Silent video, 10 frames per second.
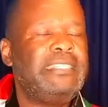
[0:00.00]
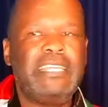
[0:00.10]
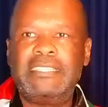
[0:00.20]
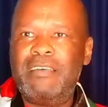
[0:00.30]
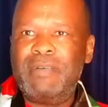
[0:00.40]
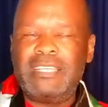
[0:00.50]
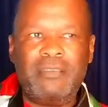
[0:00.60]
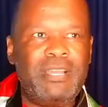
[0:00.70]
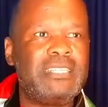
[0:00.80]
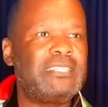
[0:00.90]
Ngithengisa
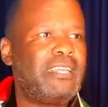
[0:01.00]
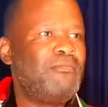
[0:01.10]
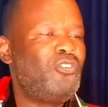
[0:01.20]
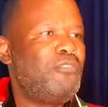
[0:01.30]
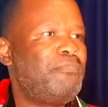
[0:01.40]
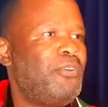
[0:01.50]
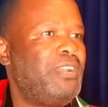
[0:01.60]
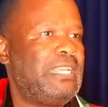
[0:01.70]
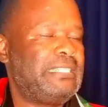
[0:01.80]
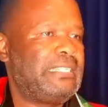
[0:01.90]
amatamati sami kulo
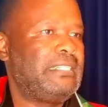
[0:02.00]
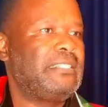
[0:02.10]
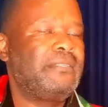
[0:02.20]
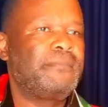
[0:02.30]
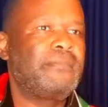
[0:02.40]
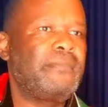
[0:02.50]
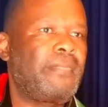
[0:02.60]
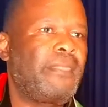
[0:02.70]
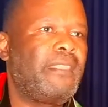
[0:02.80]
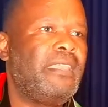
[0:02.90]
Bengula Street.
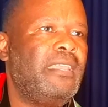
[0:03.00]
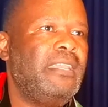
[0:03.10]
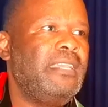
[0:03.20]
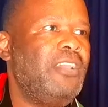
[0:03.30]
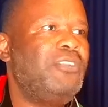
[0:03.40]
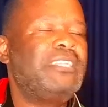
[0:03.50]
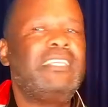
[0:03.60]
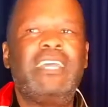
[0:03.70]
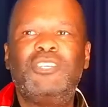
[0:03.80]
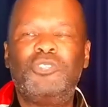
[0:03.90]
And you are
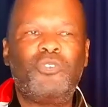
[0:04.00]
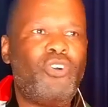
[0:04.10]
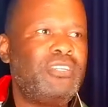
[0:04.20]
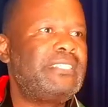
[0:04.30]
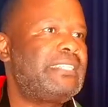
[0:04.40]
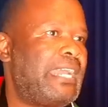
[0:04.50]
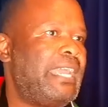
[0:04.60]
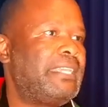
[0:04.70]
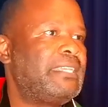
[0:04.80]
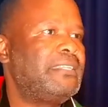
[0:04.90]
saying I should go on
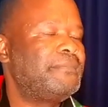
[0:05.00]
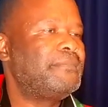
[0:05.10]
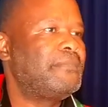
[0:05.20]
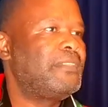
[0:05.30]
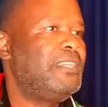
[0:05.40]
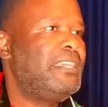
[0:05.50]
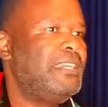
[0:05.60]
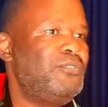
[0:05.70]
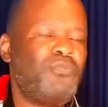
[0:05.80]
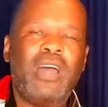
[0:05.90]
strike.
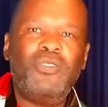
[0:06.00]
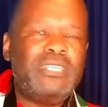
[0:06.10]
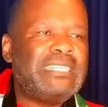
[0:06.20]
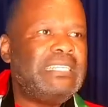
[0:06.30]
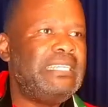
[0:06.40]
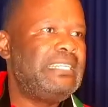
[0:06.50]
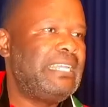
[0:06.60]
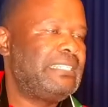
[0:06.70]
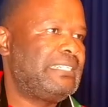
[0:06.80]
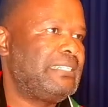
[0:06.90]
We are not in
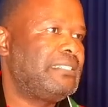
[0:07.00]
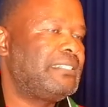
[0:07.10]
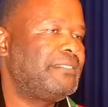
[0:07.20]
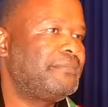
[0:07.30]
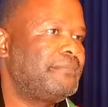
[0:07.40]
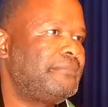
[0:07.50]
industries.